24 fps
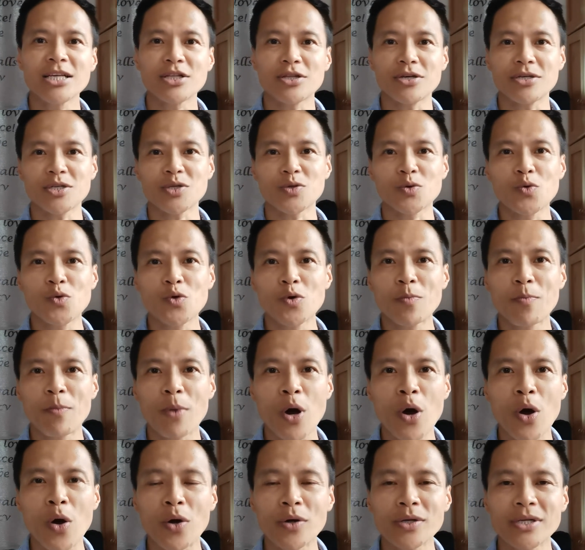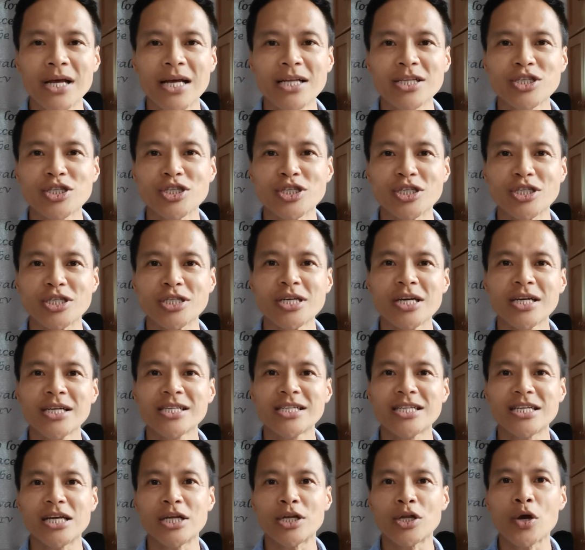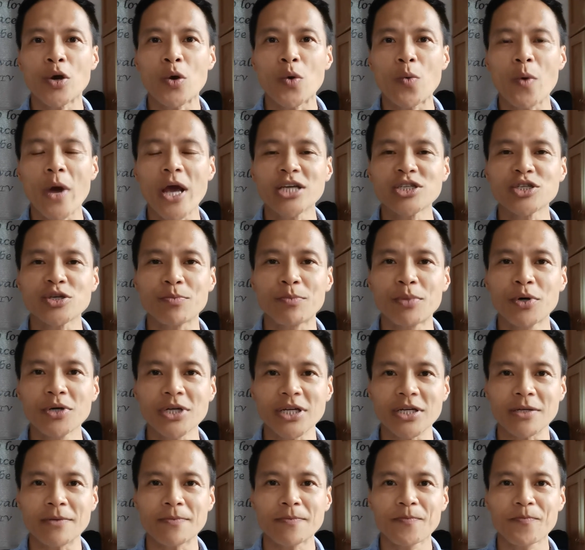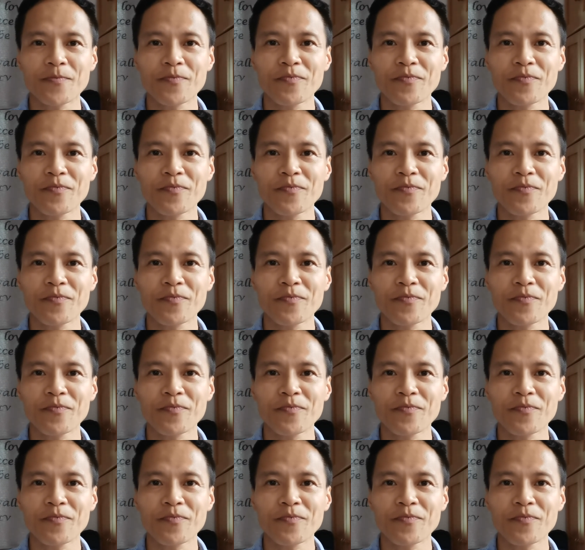the school book that she didn't know where she put it.